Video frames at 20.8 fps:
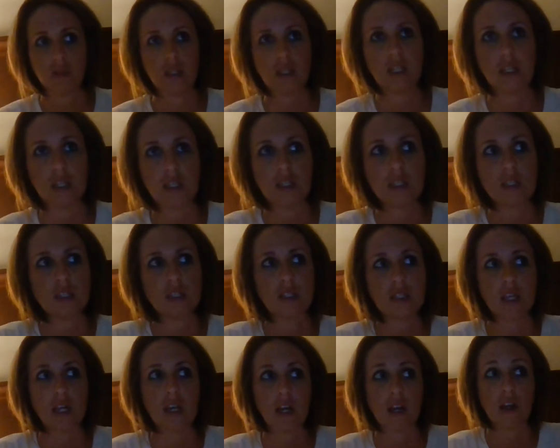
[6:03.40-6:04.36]
is
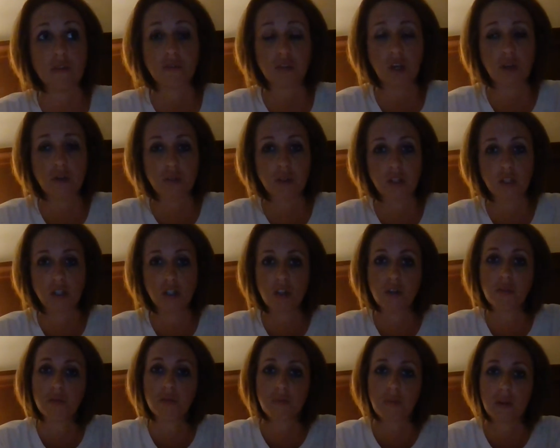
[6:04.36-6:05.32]
that I have chosen to
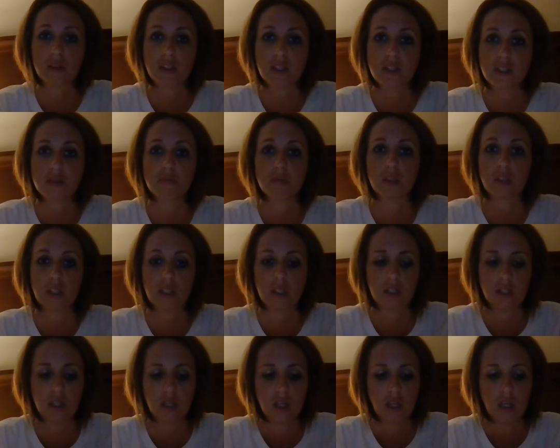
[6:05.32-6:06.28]
do with my lesson
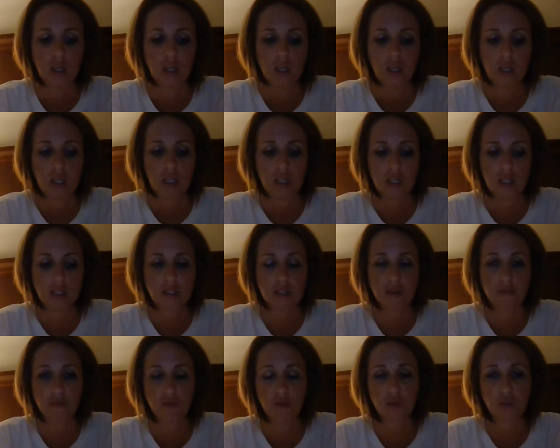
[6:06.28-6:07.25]
plan is a
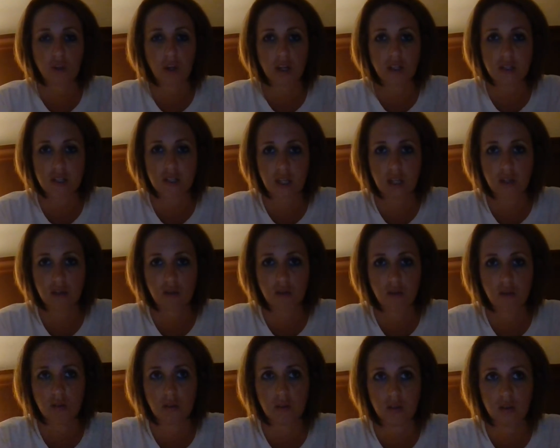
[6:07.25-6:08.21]
fourth grade
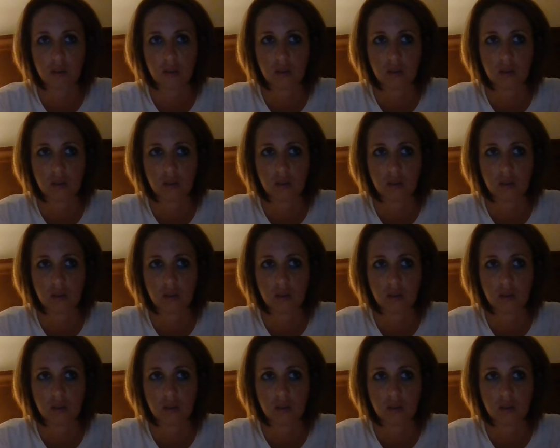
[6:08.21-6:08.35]
standard.